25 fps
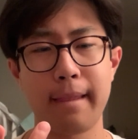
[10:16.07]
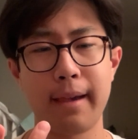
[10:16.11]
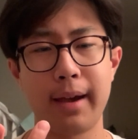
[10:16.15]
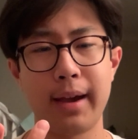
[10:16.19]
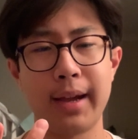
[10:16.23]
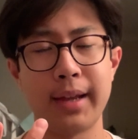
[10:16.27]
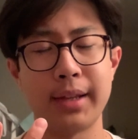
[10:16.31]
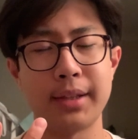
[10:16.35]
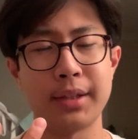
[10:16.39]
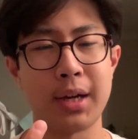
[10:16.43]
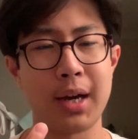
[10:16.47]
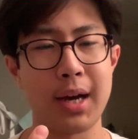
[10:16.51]

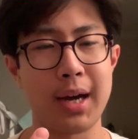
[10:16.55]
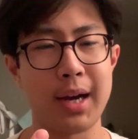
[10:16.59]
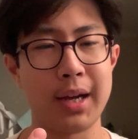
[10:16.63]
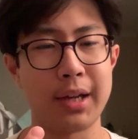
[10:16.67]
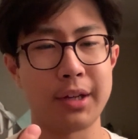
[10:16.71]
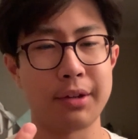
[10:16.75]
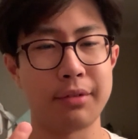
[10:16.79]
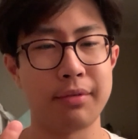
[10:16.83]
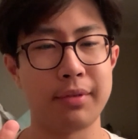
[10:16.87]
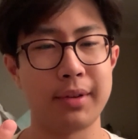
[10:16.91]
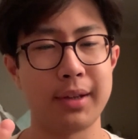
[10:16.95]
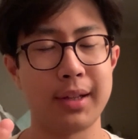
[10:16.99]
a
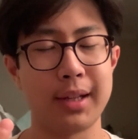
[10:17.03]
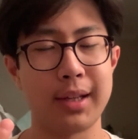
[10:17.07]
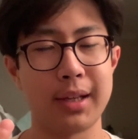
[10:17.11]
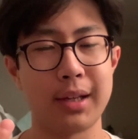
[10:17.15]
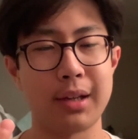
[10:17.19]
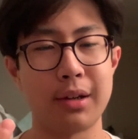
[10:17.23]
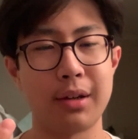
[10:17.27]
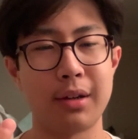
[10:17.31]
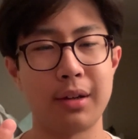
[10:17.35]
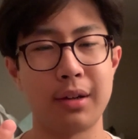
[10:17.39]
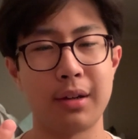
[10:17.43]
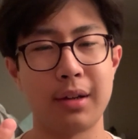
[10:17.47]
tired feeling
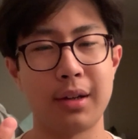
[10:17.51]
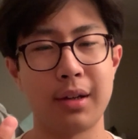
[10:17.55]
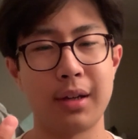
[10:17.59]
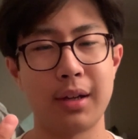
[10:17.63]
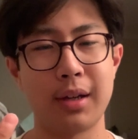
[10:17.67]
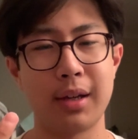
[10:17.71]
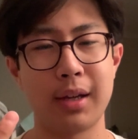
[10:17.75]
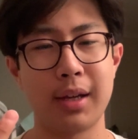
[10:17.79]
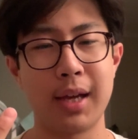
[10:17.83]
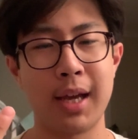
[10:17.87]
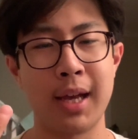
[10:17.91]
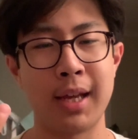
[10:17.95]

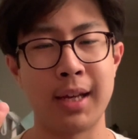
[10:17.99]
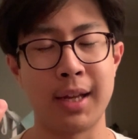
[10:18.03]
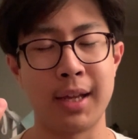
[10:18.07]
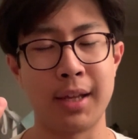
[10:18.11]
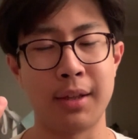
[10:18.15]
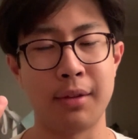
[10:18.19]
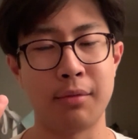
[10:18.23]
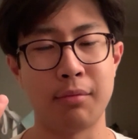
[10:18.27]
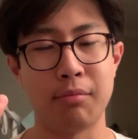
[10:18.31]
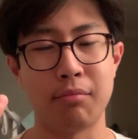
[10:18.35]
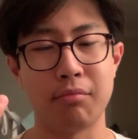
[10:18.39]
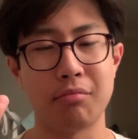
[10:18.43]
and
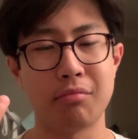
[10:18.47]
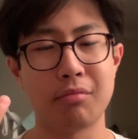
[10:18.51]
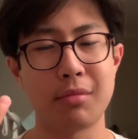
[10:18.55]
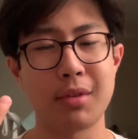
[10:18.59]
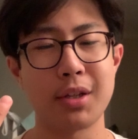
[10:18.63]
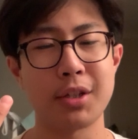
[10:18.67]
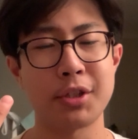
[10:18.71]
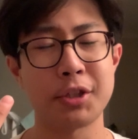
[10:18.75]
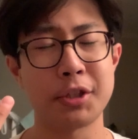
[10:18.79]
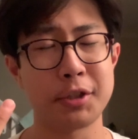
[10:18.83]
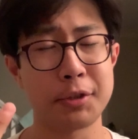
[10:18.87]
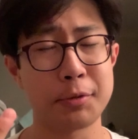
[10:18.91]
then
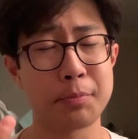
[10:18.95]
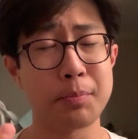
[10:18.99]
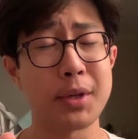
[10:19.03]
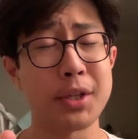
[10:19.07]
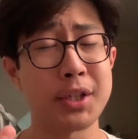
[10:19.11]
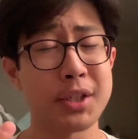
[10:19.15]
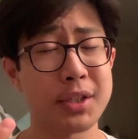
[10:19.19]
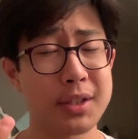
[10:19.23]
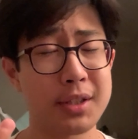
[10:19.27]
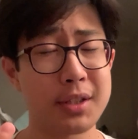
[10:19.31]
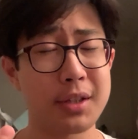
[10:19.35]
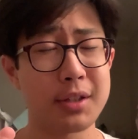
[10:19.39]
spe
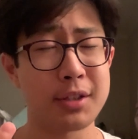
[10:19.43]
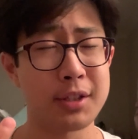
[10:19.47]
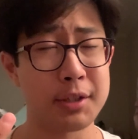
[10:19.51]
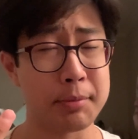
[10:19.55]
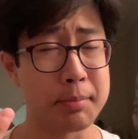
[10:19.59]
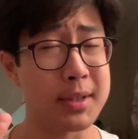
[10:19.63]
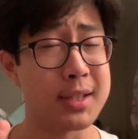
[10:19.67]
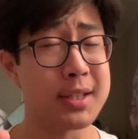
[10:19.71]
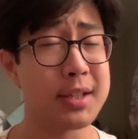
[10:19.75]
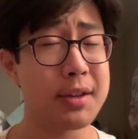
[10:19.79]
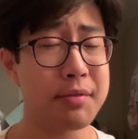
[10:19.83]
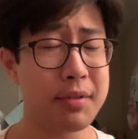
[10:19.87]

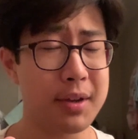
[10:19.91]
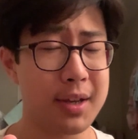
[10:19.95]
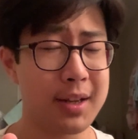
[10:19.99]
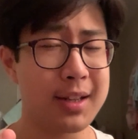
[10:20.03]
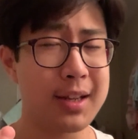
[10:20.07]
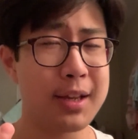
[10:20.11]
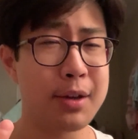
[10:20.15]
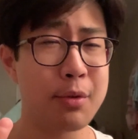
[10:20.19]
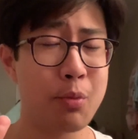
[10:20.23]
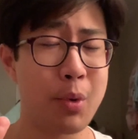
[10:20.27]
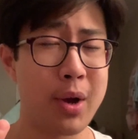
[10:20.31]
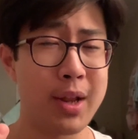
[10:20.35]

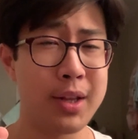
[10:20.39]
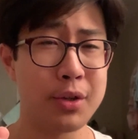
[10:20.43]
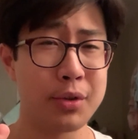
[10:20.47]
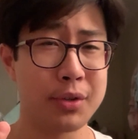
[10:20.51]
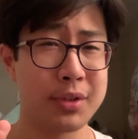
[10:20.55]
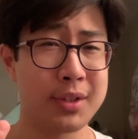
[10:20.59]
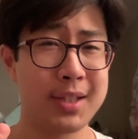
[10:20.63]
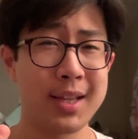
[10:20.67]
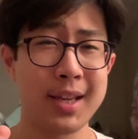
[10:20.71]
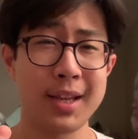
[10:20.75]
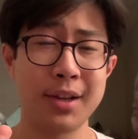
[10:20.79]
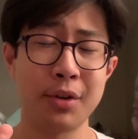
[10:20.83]
specifically when you're
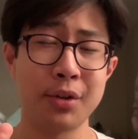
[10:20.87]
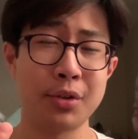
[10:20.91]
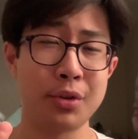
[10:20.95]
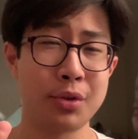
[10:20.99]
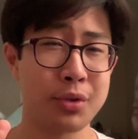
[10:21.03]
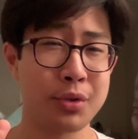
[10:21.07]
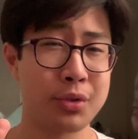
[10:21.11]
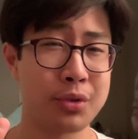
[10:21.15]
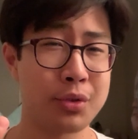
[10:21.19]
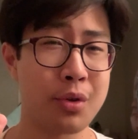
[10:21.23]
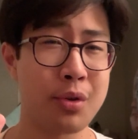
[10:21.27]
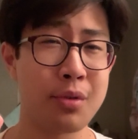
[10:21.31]
sitting on your
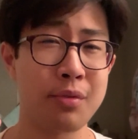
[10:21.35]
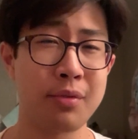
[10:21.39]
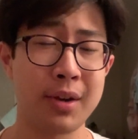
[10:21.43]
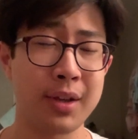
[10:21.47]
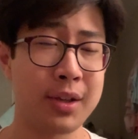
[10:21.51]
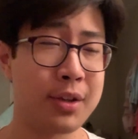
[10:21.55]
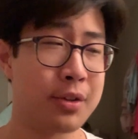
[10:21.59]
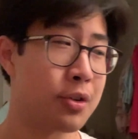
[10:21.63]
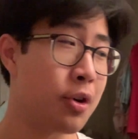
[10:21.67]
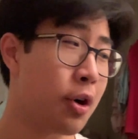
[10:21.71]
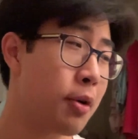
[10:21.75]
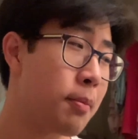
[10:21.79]
sofa
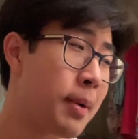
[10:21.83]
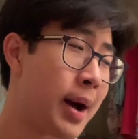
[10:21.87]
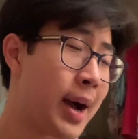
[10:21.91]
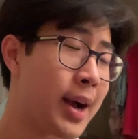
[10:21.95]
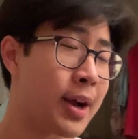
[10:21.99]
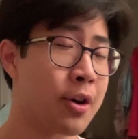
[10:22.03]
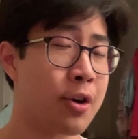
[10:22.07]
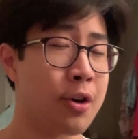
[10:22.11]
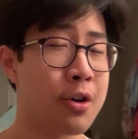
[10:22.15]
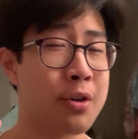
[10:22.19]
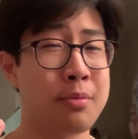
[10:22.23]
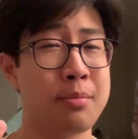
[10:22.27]
you go back
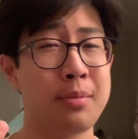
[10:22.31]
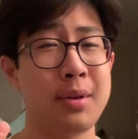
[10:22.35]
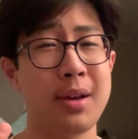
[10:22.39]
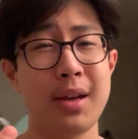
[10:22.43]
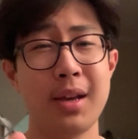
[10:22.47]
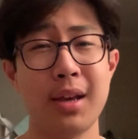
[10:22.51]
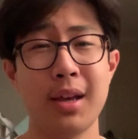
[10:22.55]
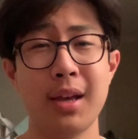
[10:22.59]
home